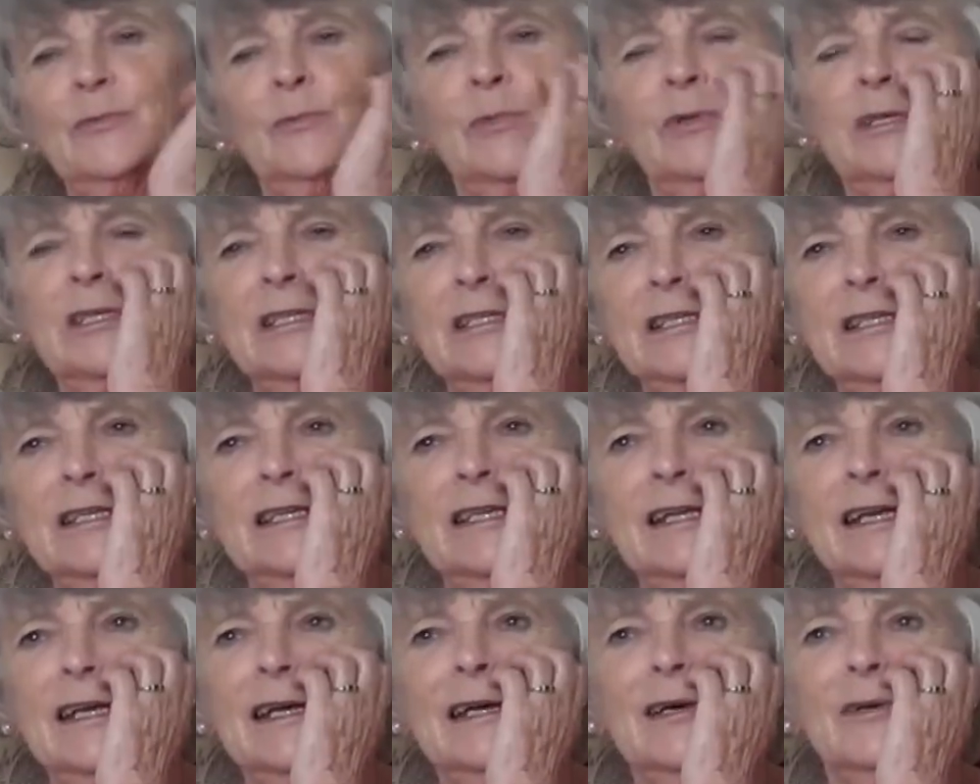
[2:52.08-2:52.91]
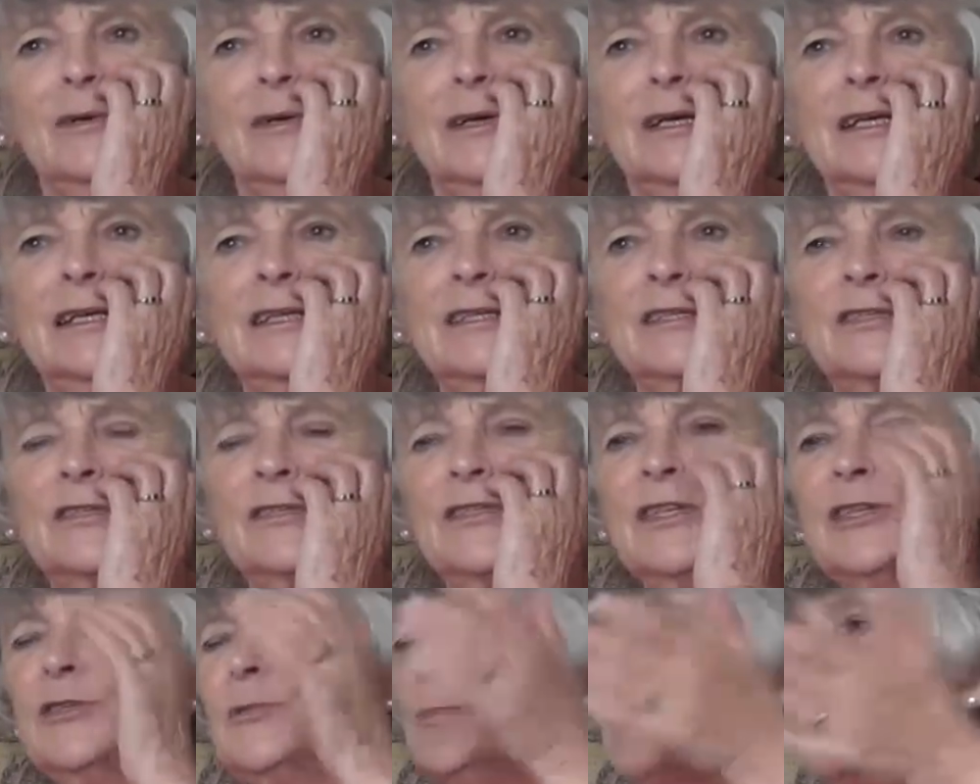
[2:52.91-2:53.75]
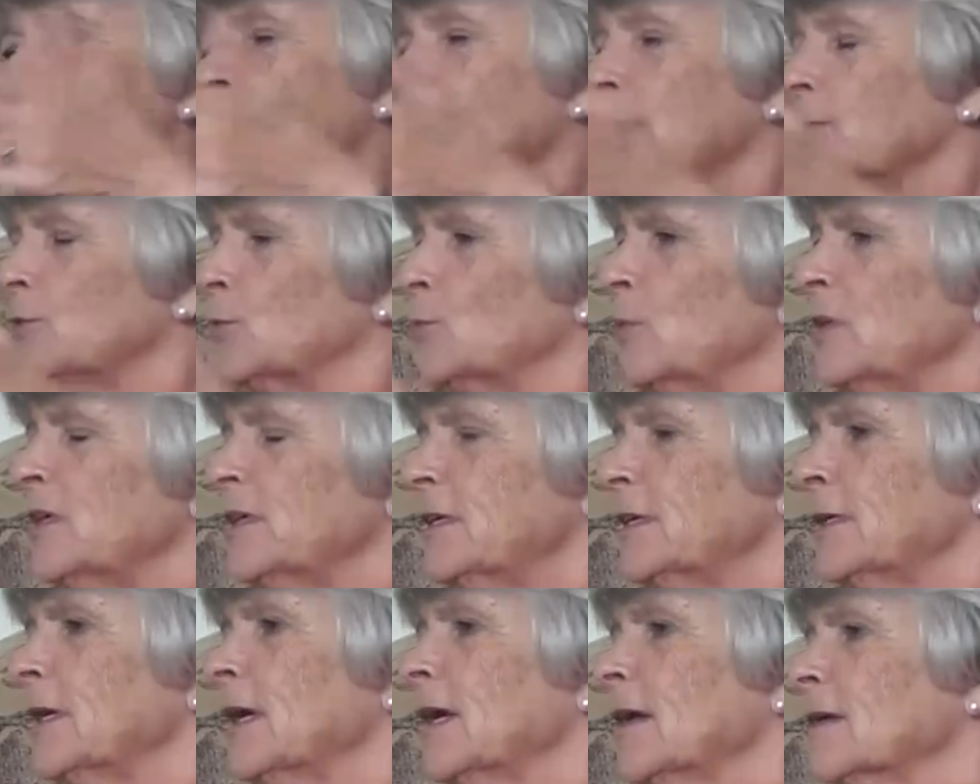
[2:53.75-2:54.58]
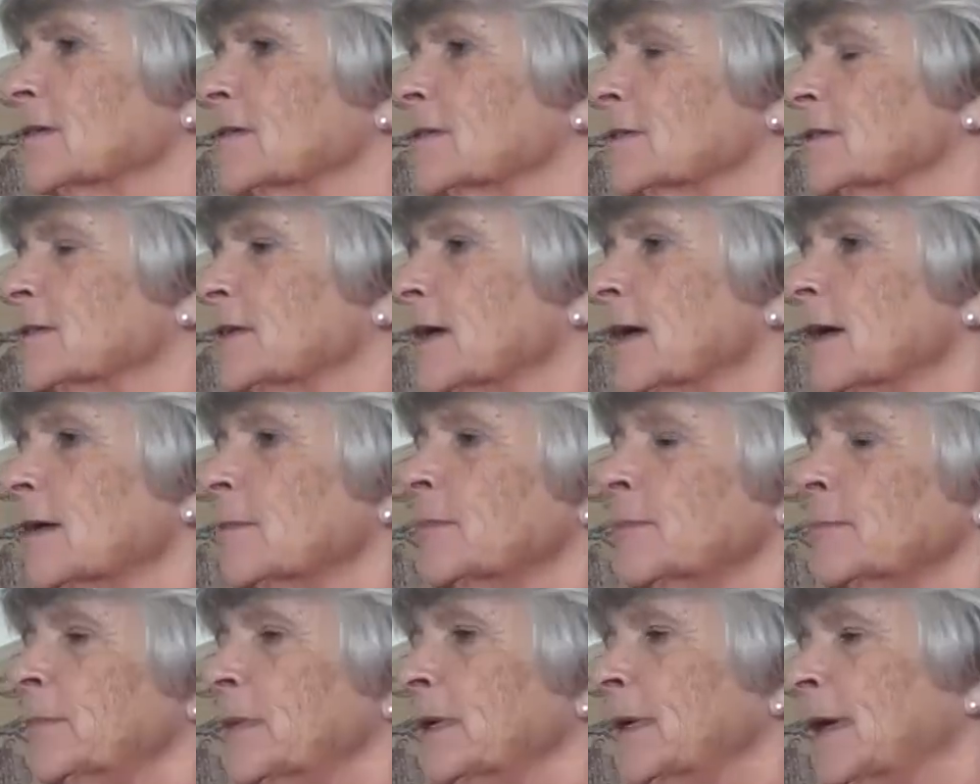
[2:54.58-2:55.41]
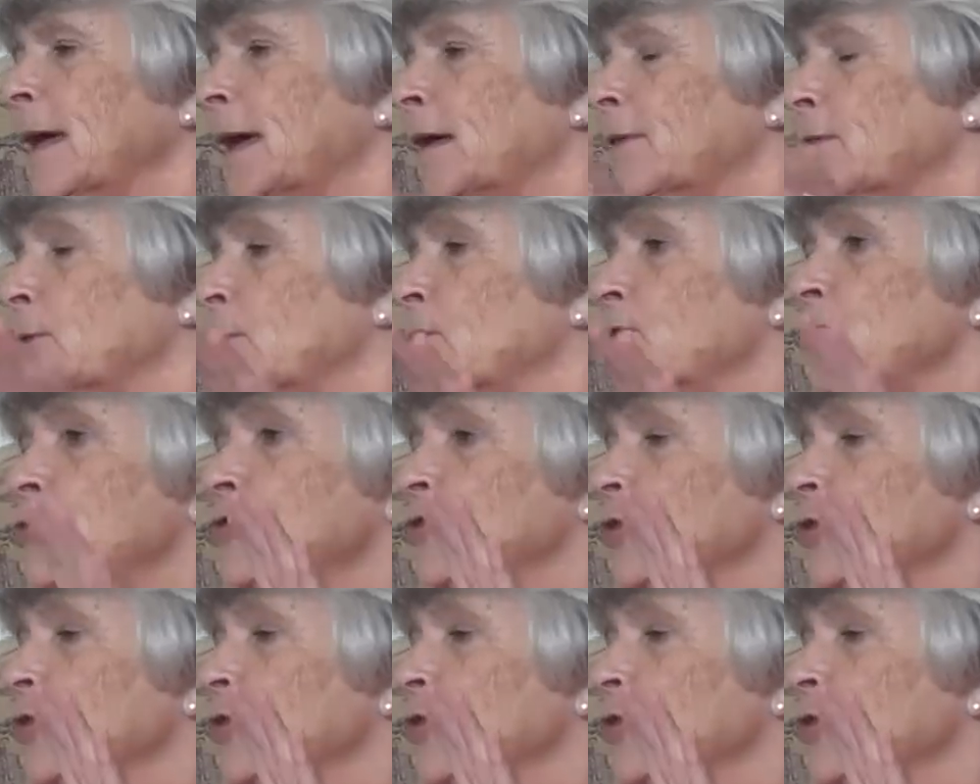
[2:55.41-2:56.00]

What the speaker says: What is it now? It's behind the Winter Gardens, that big area, which